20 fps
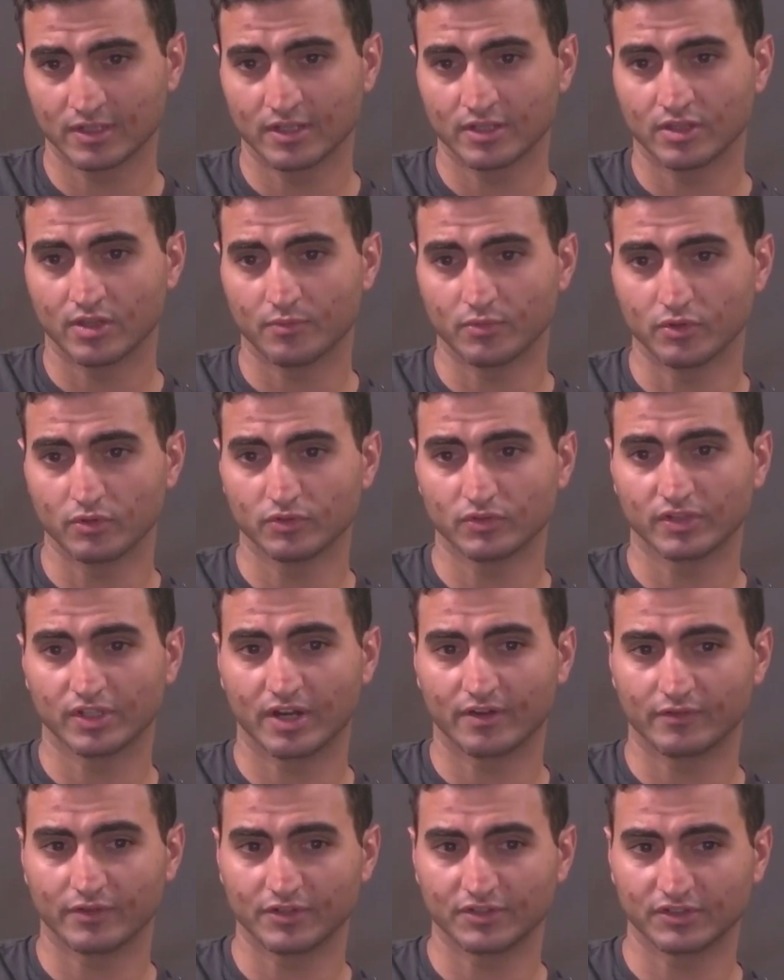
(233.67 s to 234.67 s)
The abuse that
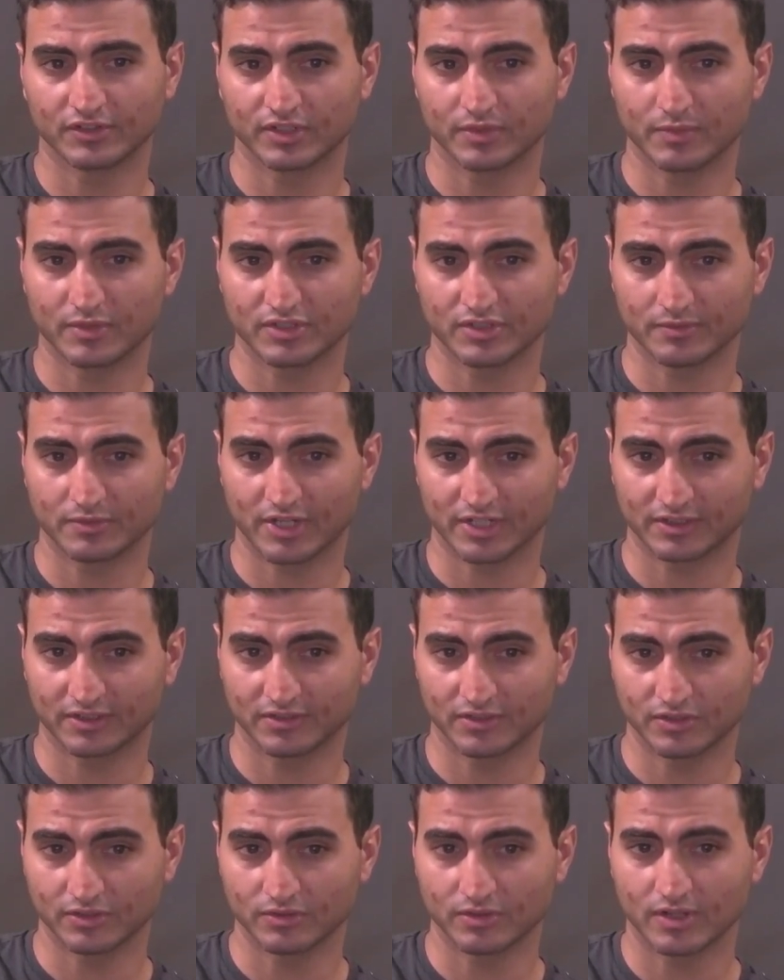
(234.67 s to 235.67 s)
I've recently been subjected
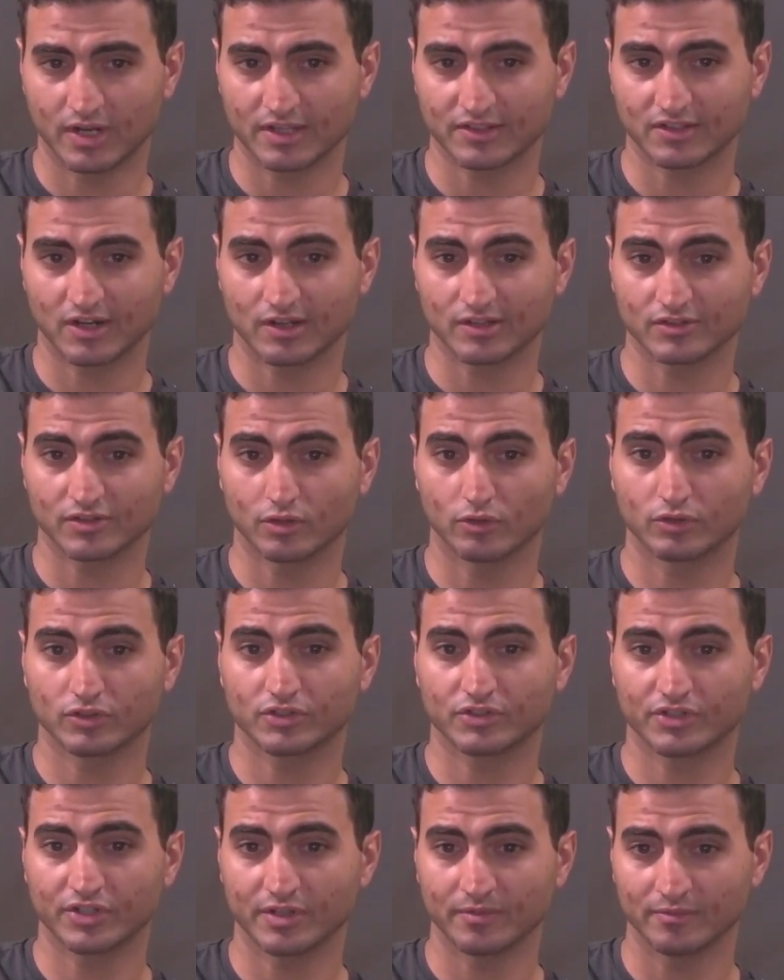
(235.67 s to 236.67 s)
to has gotten so
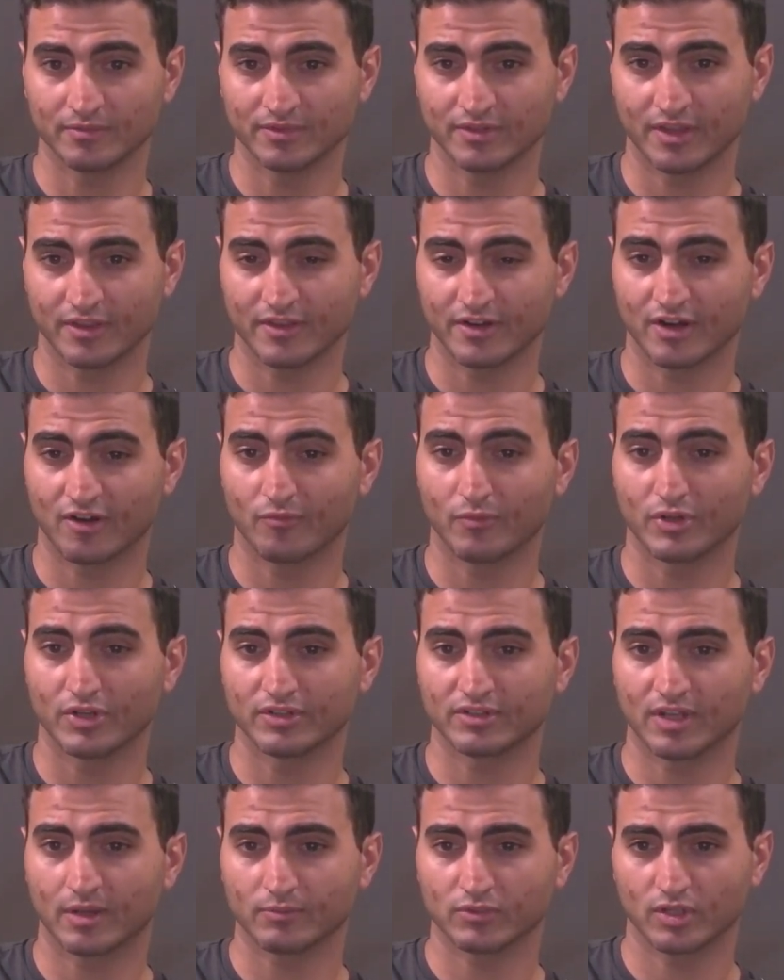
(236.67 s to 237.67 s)
extreme that there have been
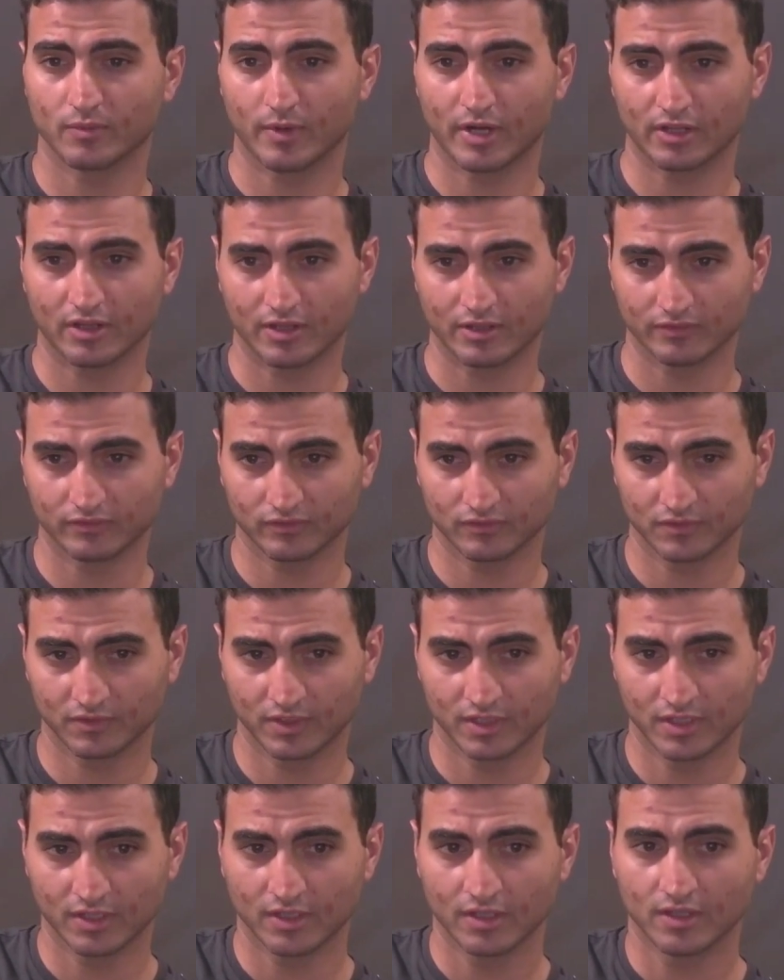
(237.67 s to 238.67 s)
attempts on my life.
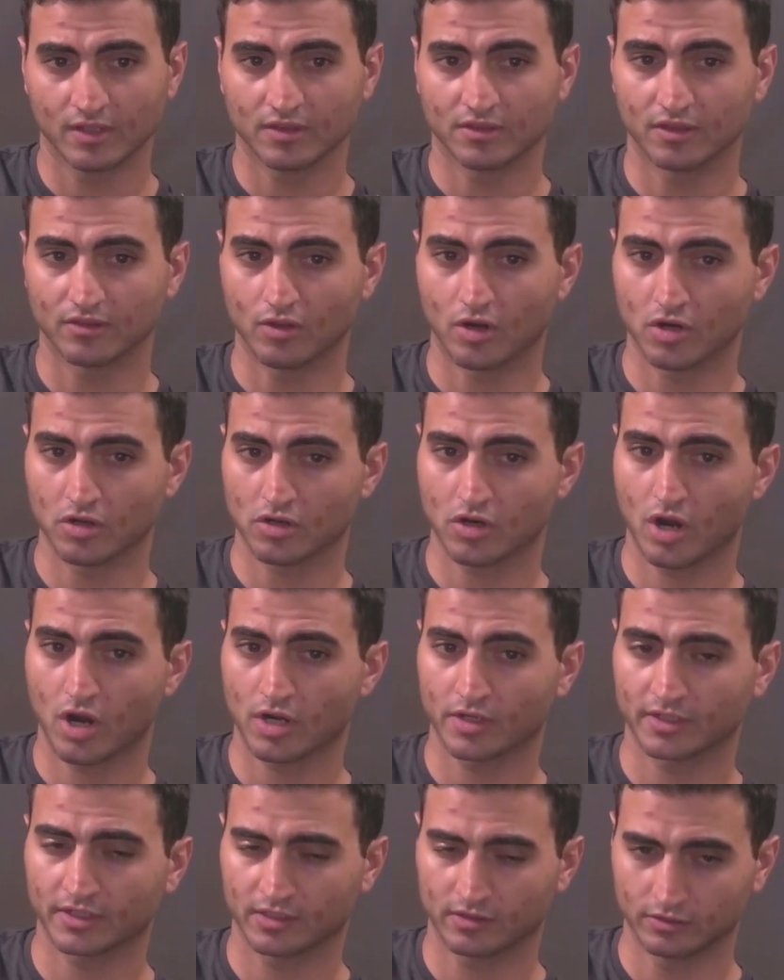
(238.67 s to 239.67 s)
The long con
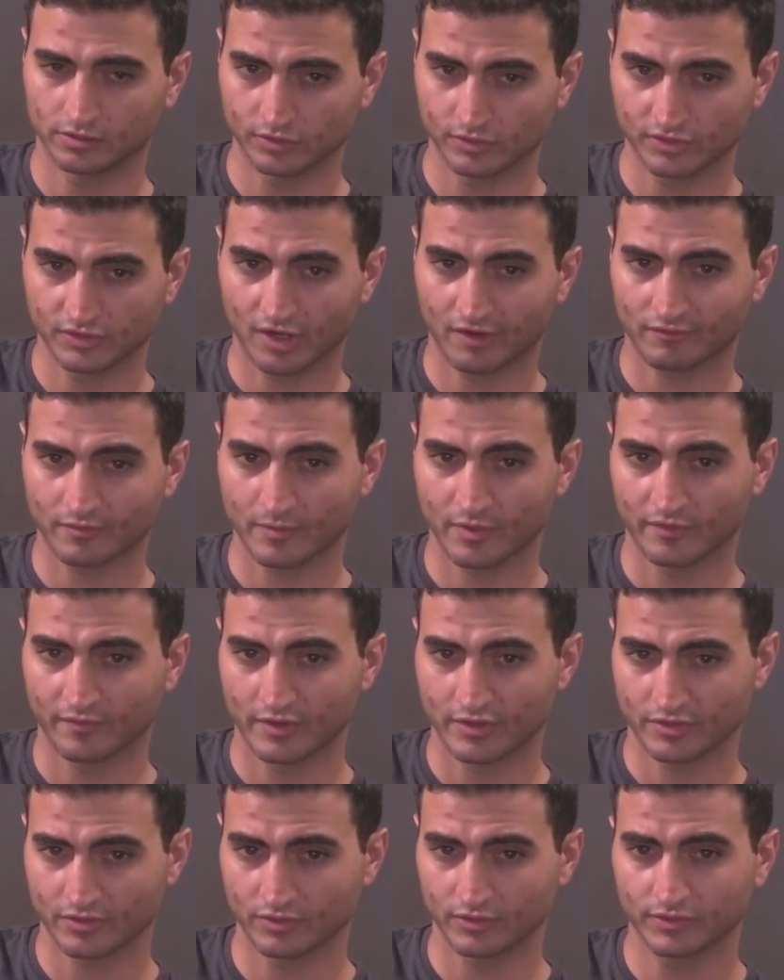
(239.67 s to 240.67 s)
includes government
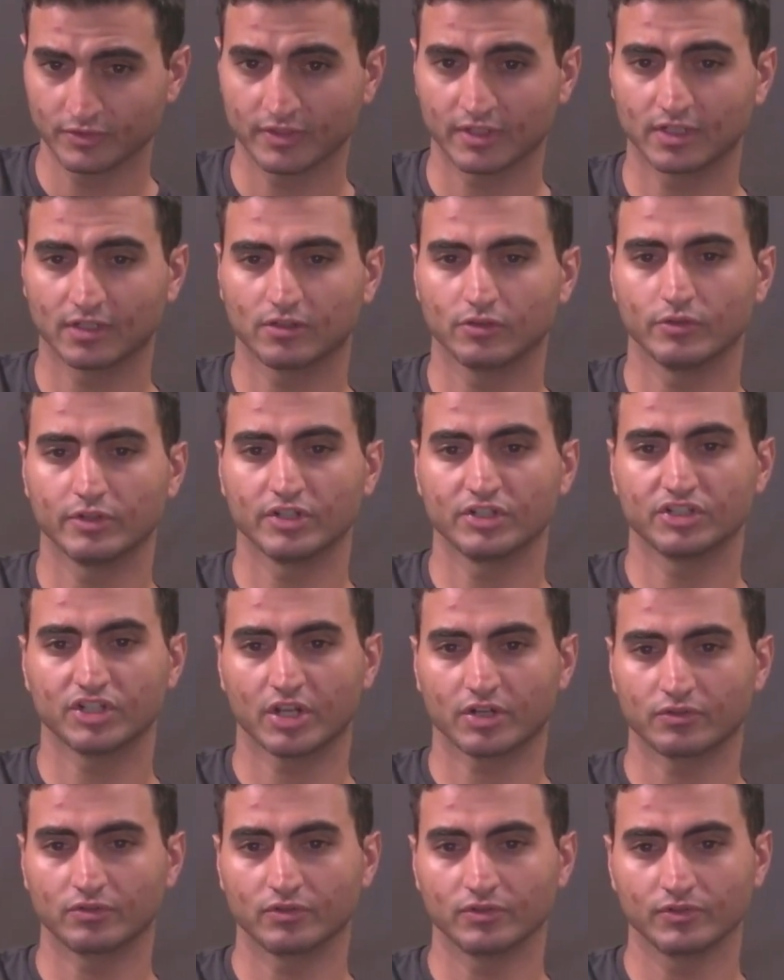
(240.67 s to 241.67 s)
officials, including
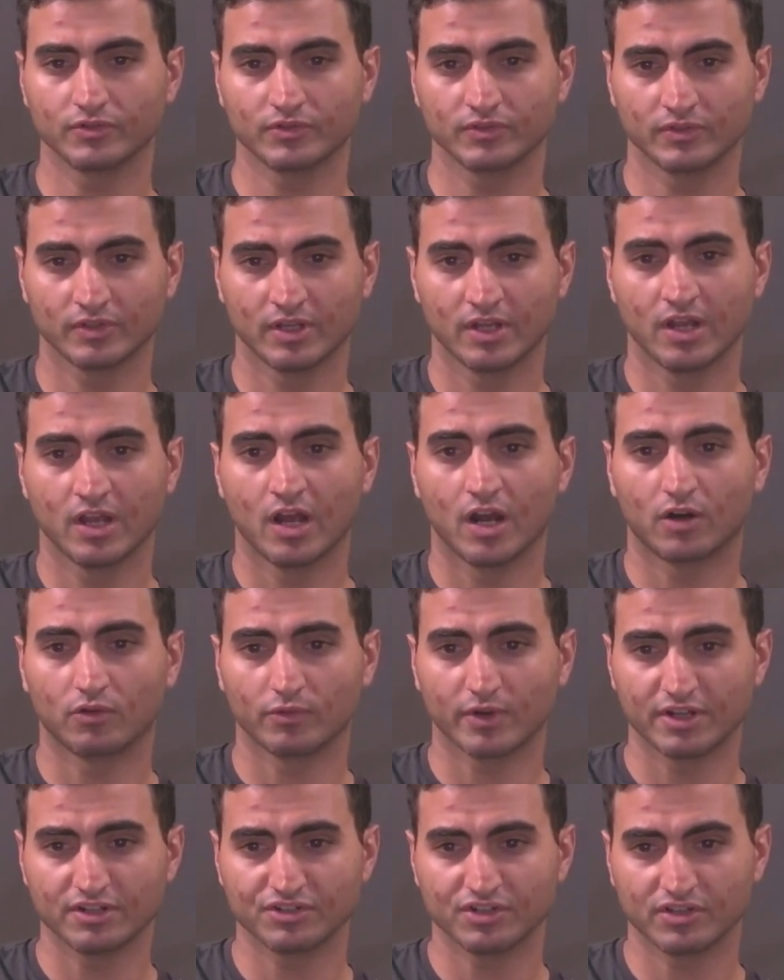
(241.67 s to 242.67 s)
generals,
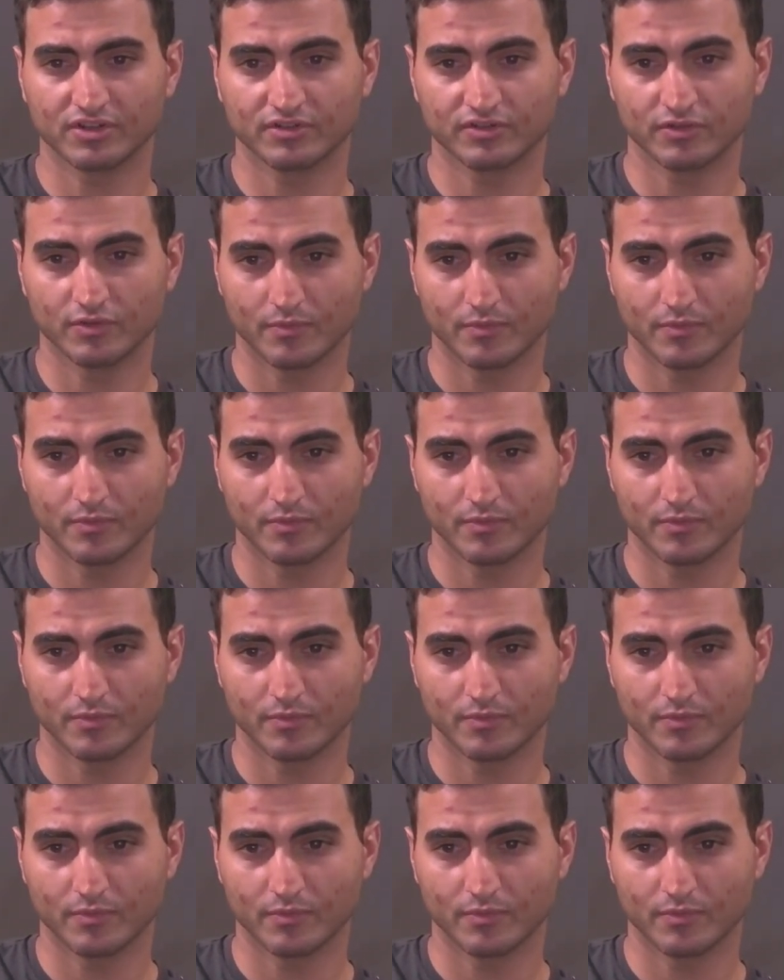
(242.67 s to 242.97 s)
arranging to